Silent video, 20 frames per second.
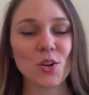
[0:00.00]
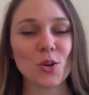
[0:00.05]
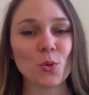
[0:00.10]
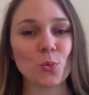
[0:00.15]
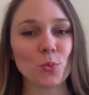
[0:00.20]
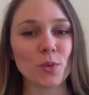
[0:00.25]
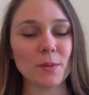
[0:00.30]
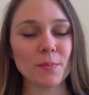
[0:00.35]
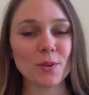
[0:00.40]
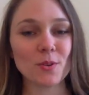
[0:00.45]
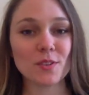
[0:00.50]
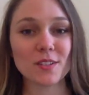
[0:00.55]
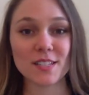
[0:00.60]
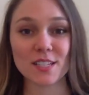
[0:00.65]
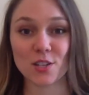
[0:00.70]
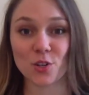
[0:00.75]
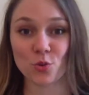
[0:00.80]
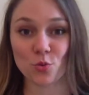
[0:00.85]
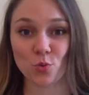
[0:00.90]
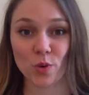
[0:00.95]
ReBuild is
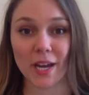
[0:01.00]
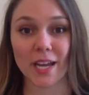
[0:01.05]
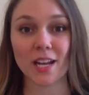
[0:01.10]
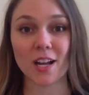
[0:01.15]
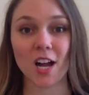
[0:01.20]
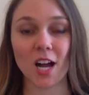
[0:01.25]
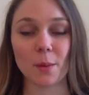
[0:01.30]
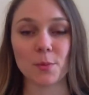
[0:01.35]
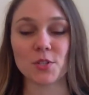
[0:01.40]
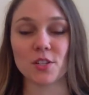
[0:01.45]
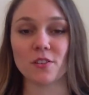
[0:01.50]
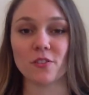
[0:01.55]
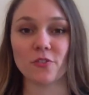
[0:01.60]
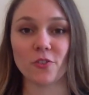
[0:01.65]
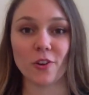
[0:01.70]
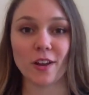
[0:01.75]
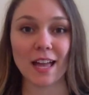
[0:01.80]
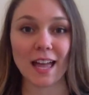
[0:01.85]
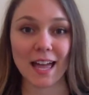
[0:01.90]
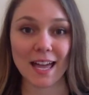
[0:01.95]
a great option
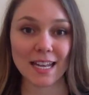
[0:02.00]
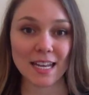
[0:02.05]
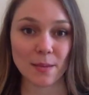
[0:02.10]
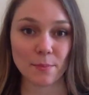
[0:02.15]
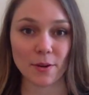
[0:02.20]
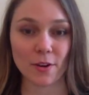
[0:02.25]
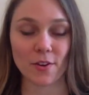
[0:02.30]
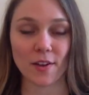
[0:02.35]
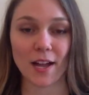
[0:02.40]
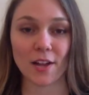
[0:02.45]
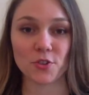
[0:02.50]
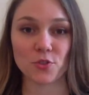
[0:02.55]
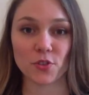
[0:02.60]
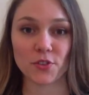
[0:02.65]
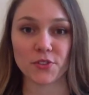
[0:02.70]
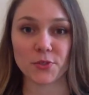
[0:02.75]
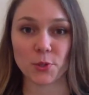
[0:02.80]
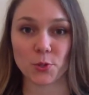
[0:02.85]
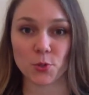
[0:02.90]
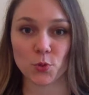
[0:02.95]
for any bariatric
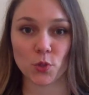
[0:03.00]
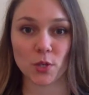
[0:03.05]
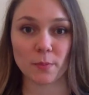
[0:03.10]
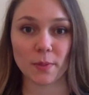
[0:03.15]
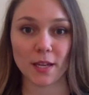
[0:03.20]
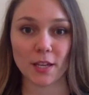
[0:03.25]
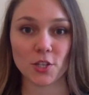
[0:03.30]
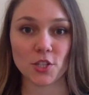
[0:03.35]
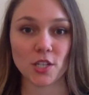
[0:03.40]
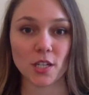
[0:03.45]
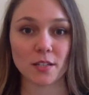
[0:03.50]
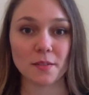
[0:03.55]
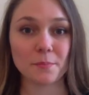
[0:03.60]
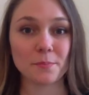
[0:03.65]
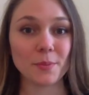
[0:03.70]
surgery patient,